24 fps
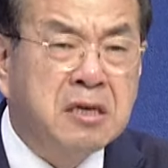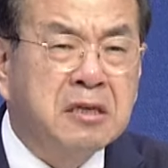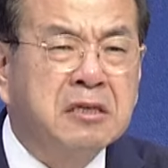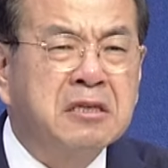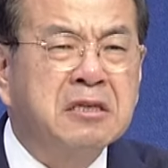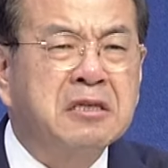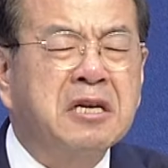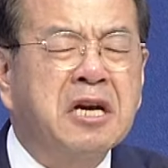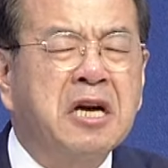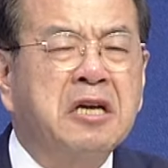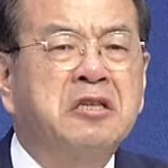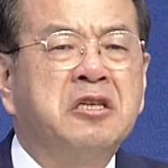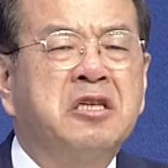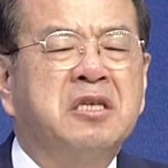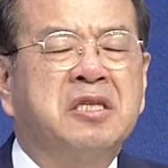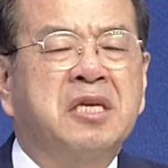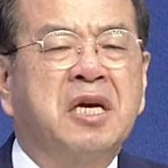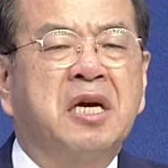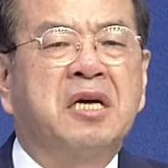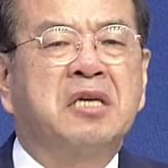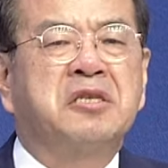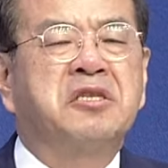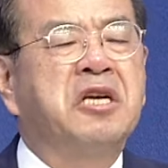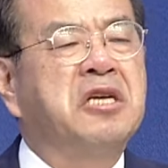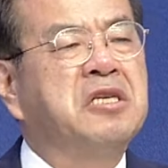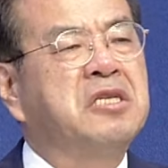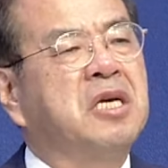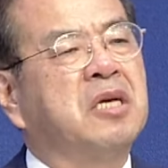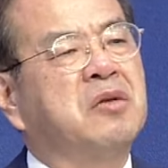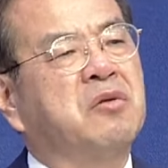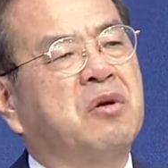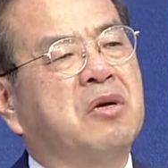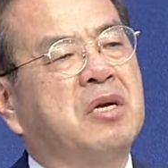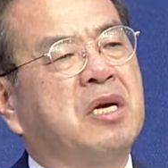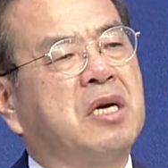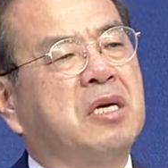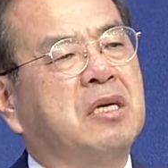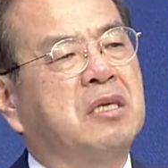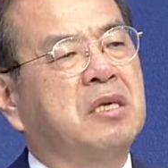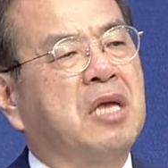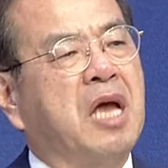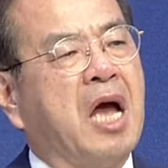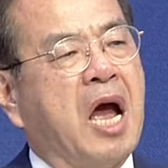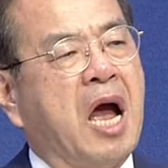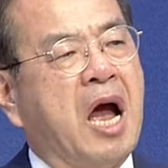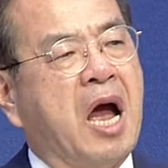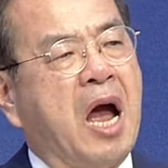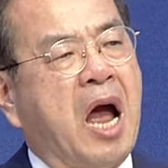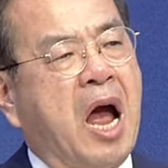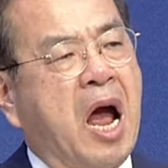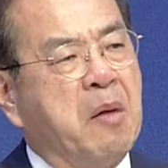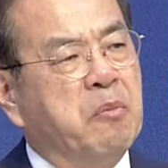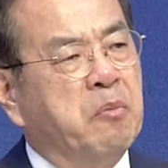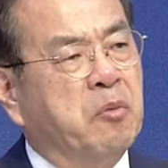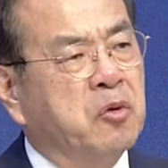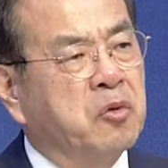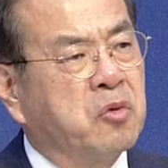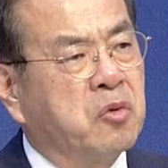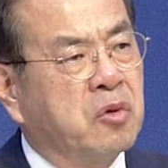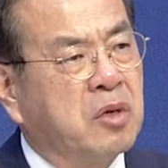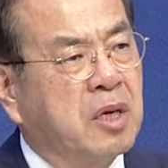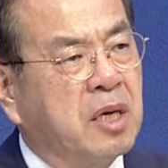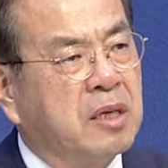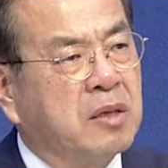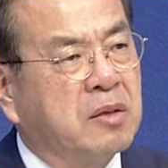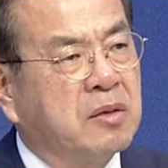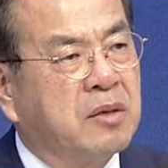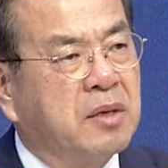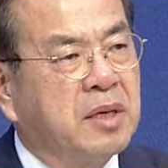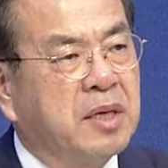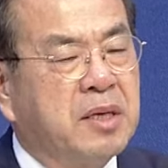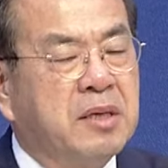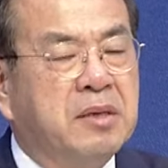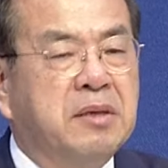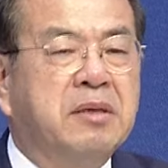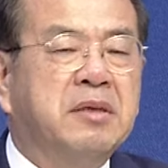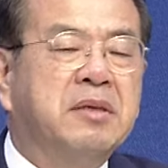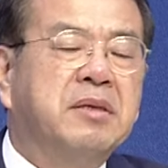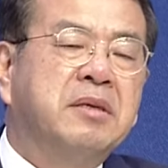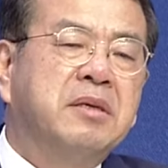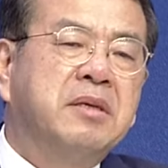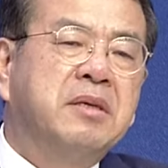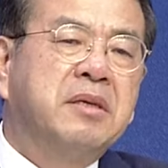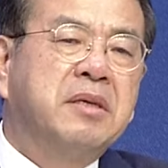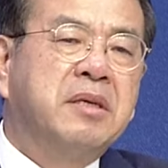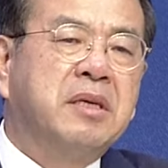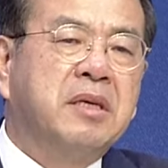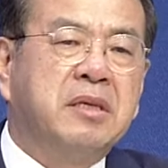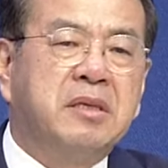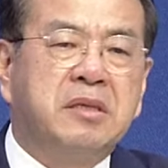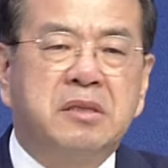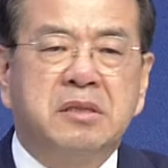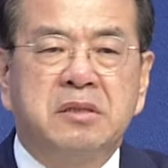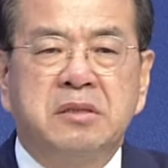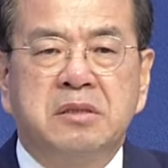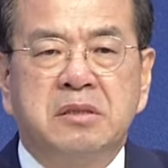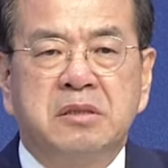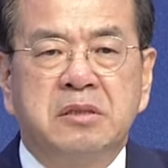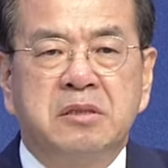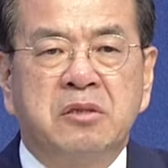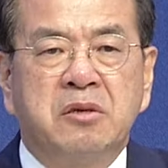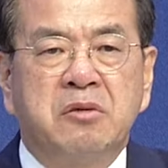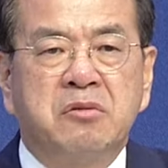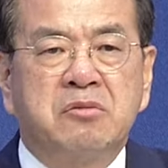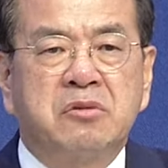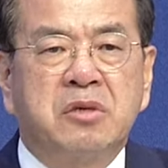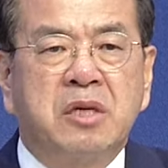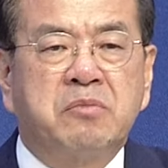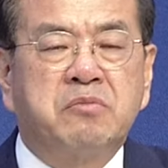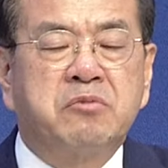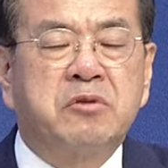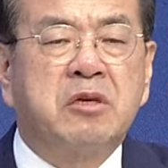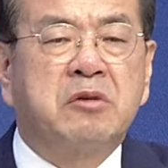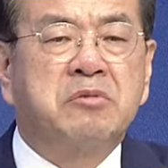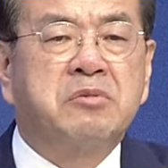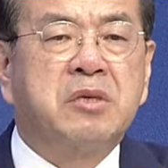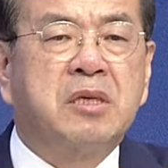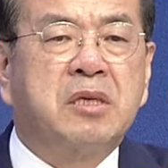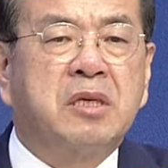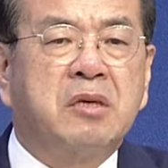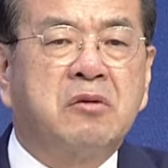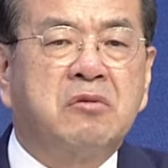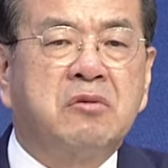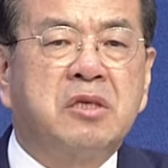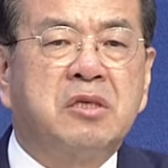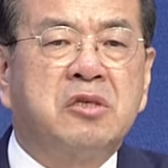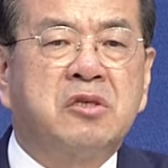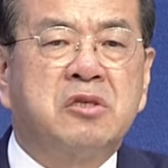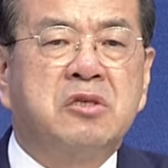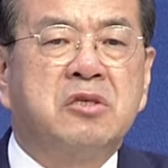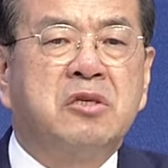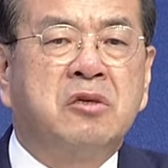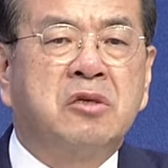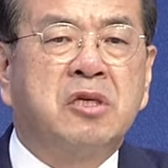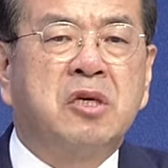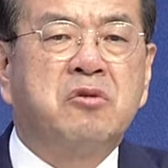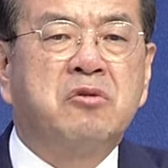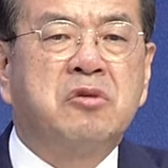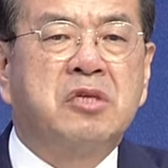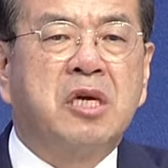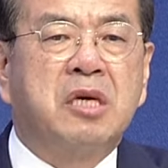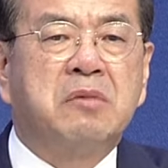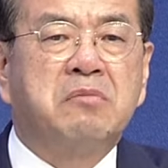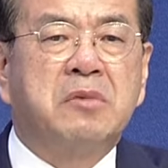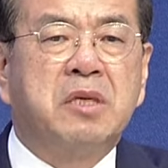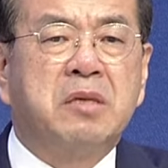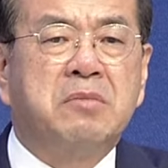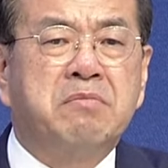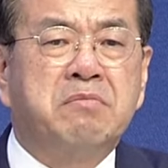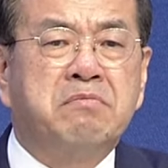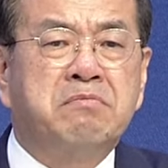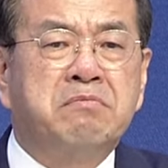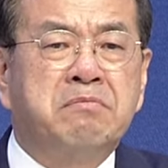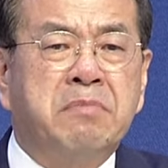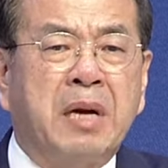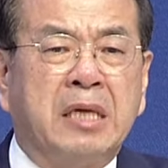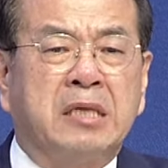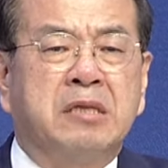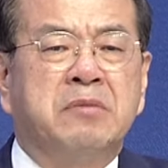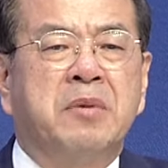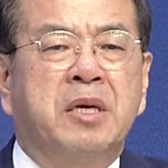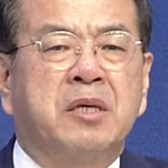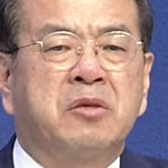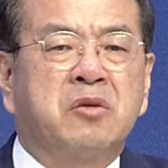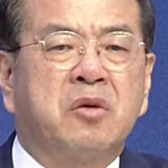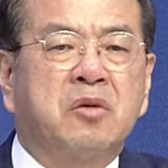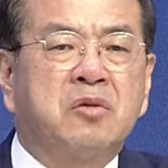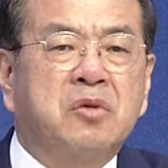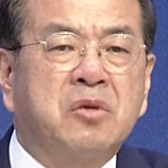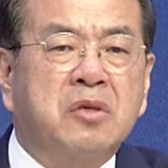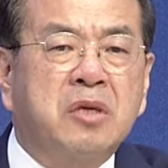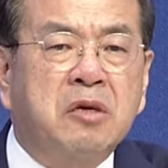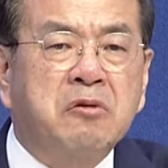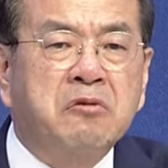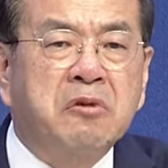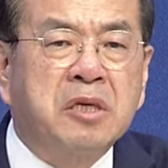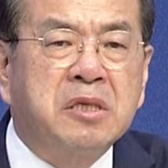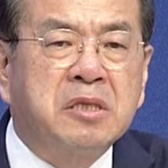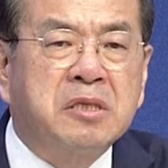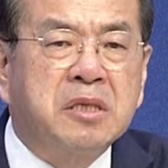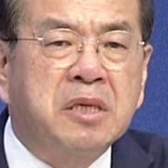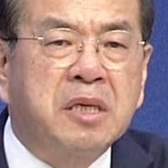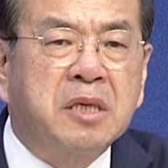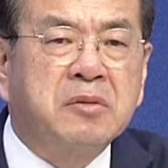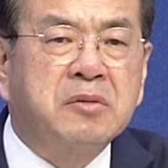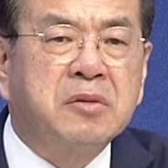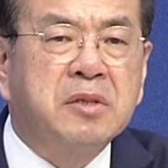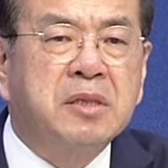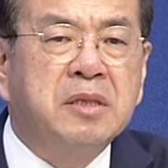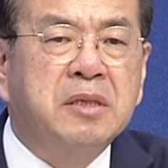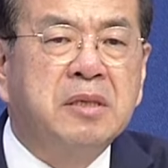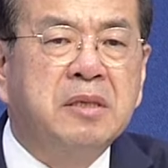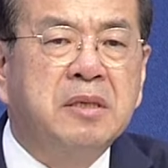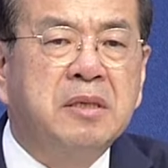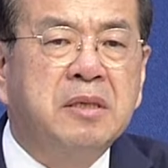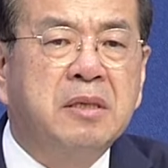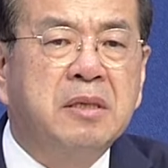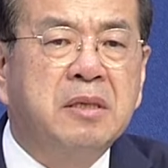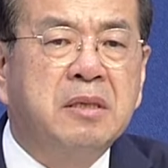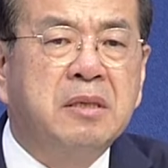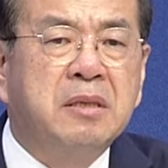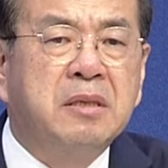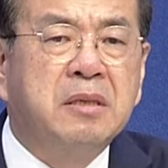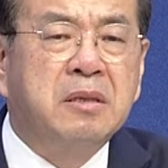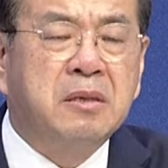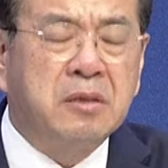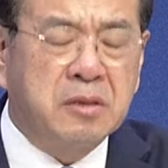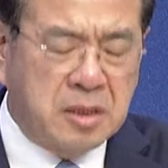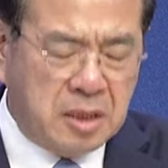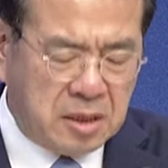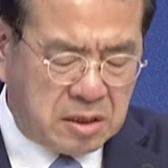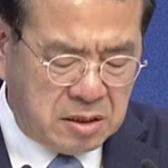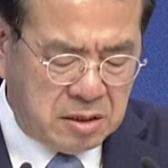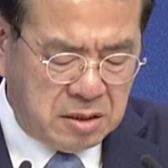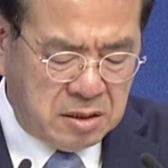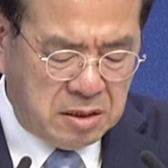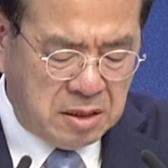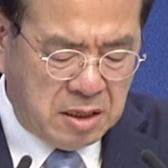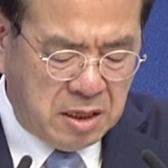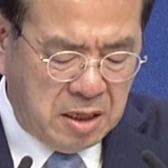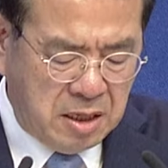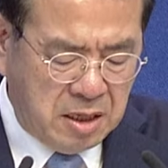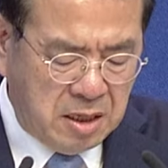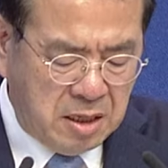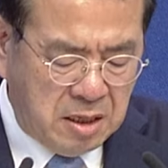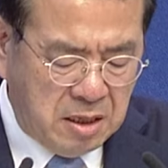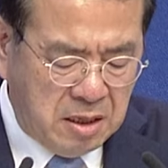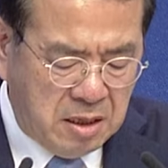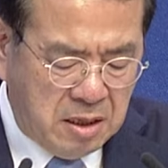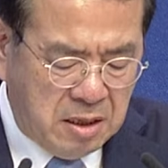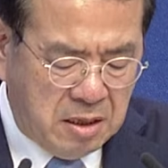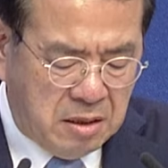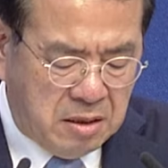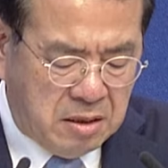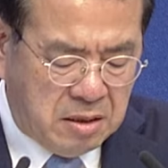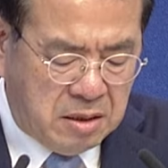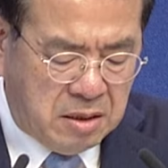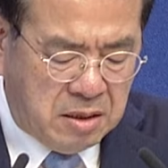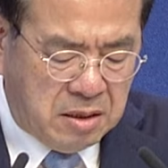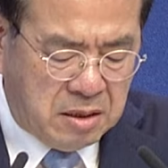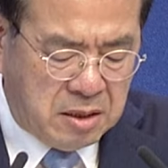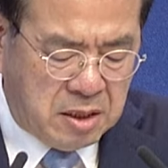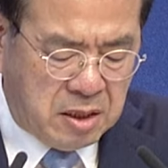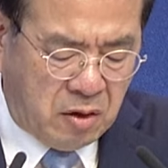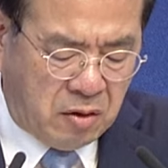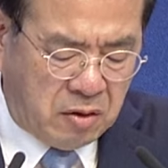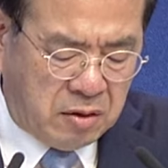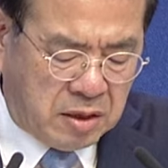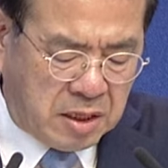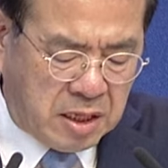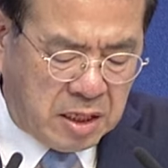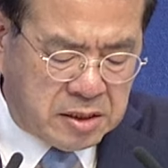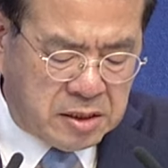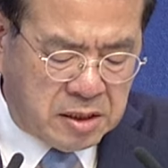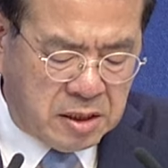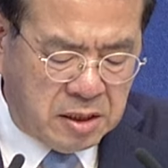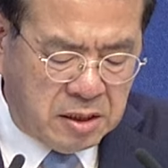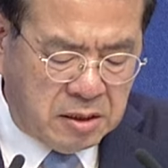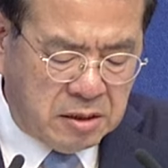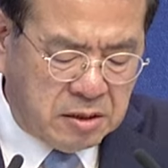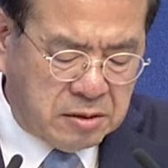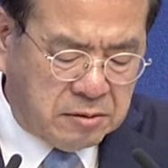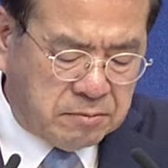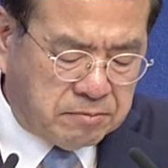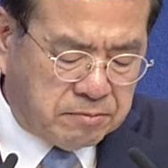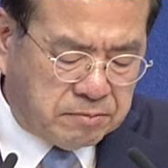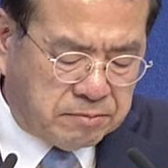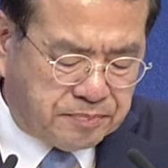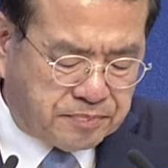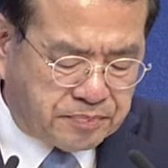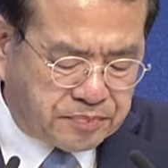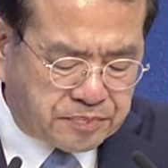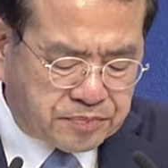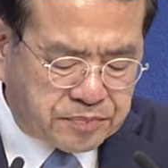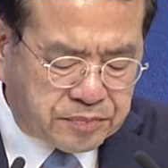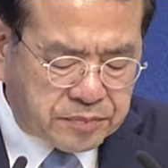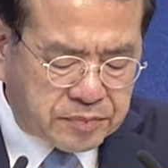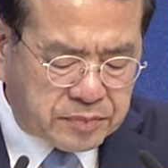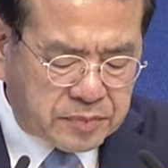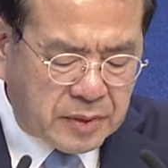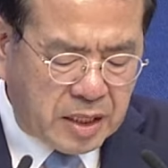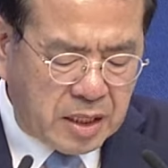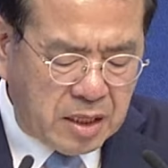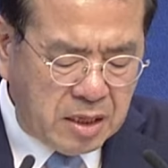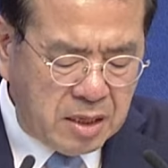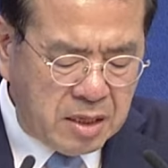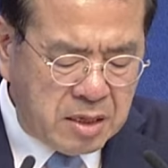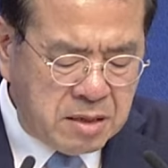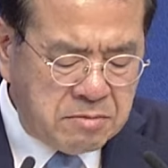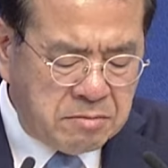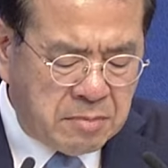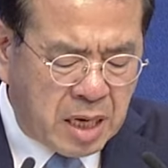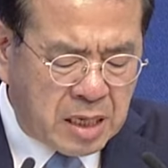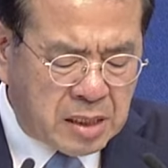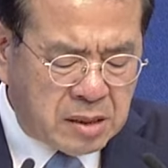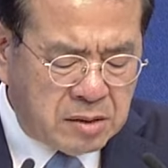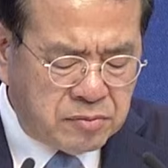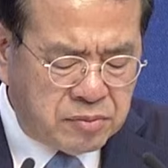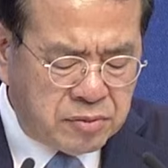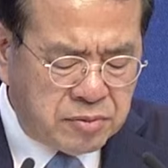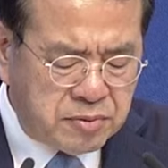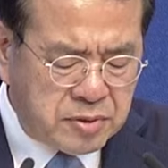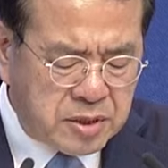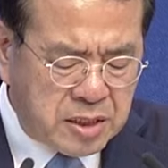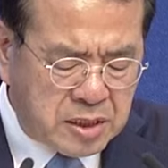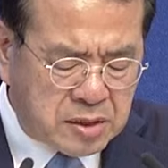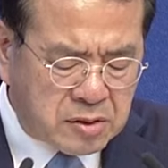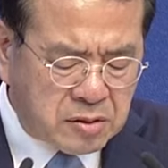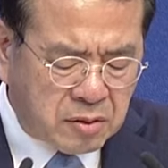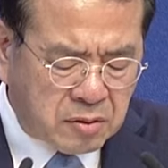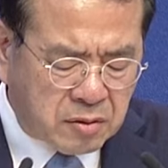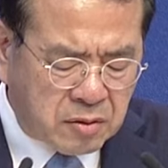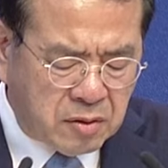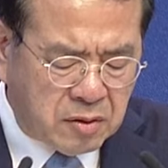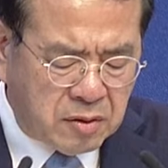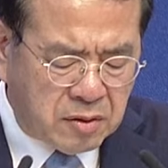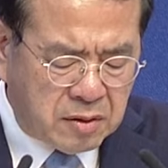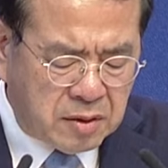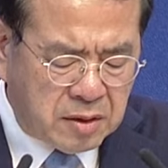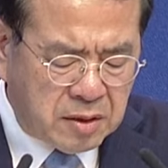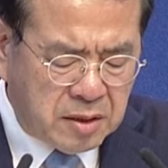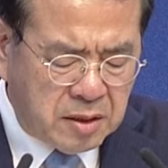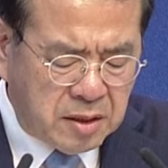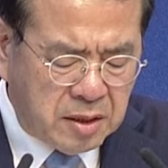And because there were not enough volunteers in the cleaning areas, the female evangelists finished cleaning because there were not enough people. And the buses were to leave at 3, but it could not leave on time because they were still cleaning.